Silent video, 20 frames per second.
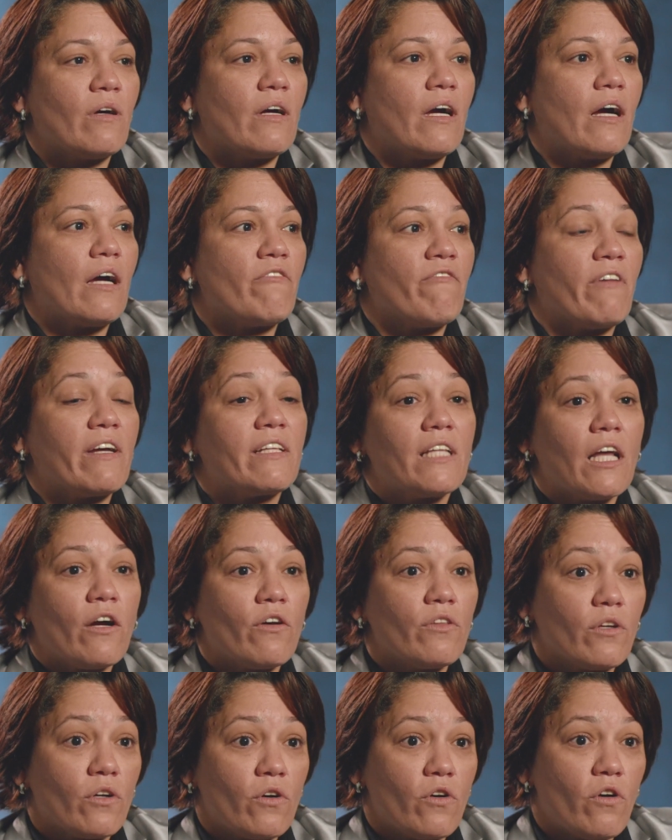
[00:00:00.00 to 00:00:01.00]
I found
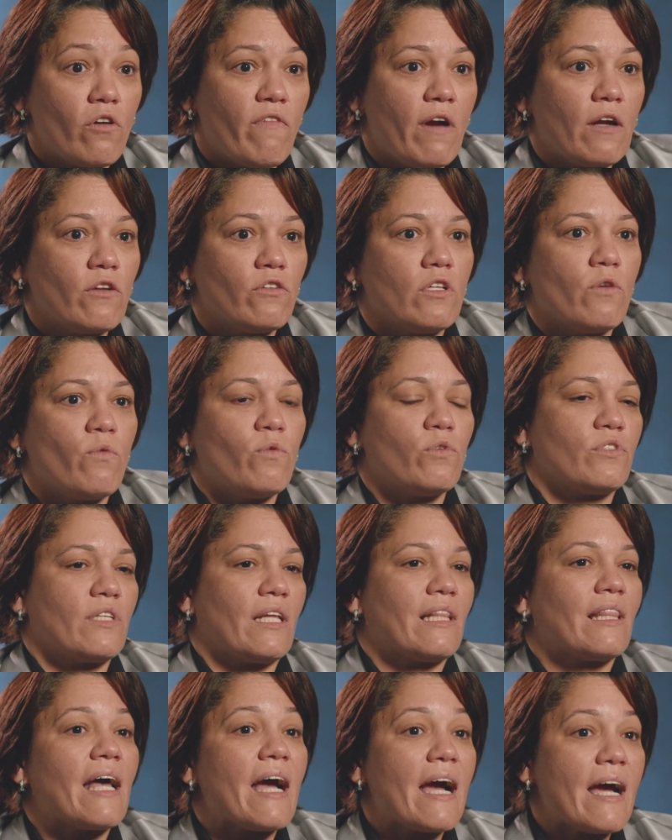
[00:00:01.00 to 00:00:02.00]
out the core value that was
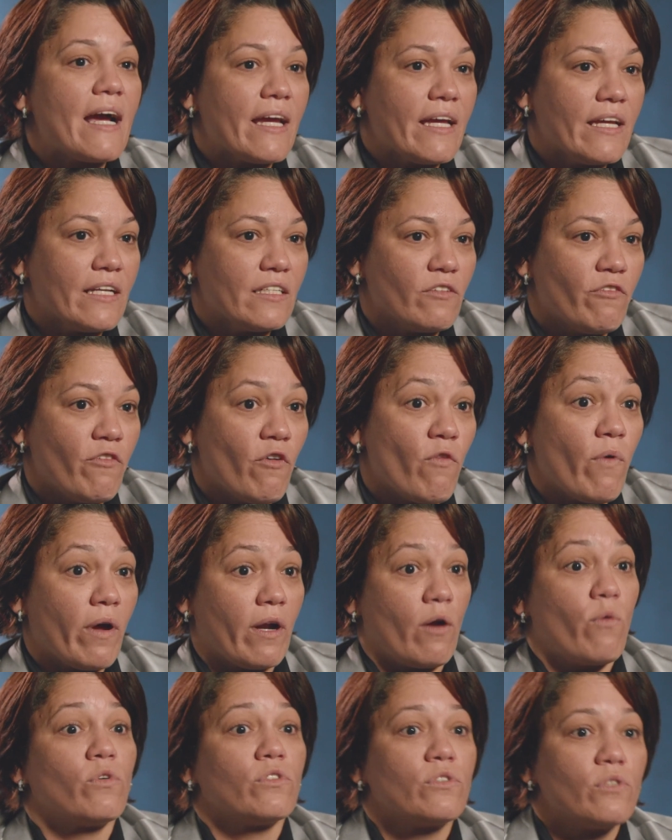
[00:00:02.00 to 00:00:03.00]
aligned for
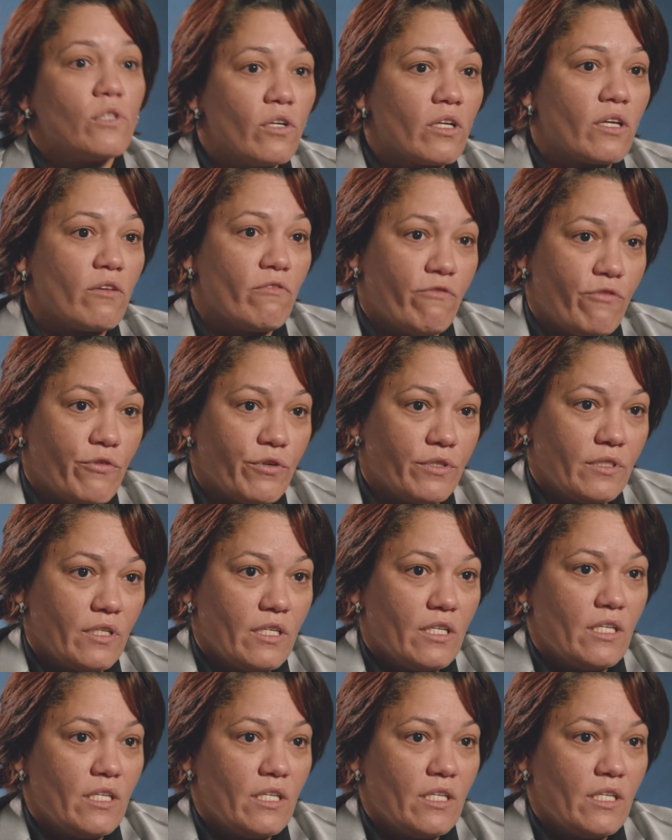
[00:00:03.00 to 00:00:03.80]
what I was looking for.